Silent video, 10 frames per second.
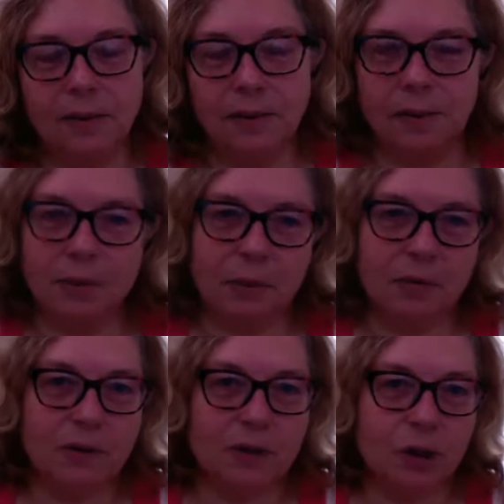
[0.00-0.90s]
it
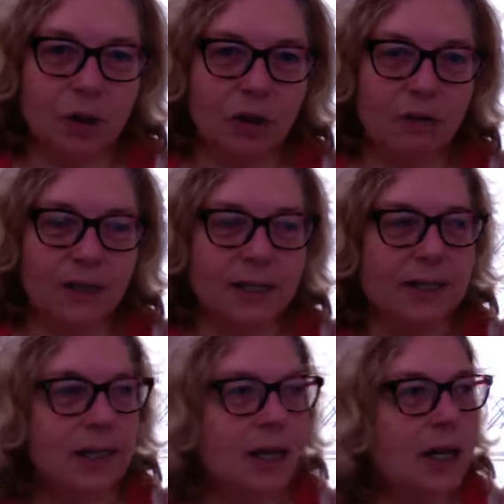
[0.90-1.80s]
benefits all of
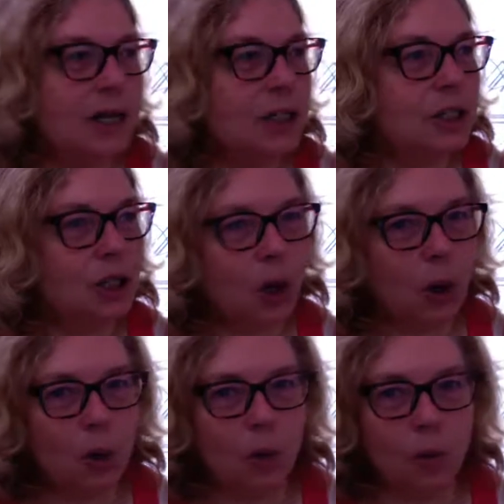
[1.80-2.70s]
us.
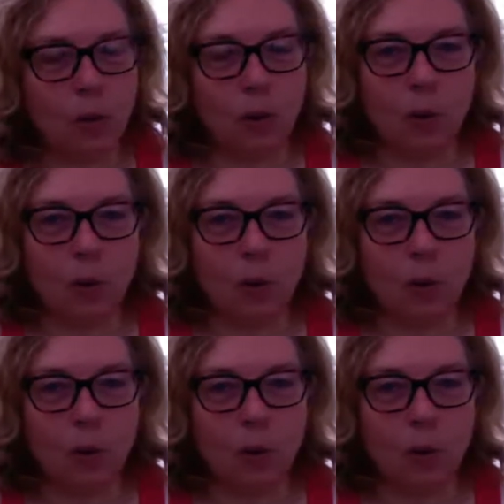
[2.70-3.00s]
So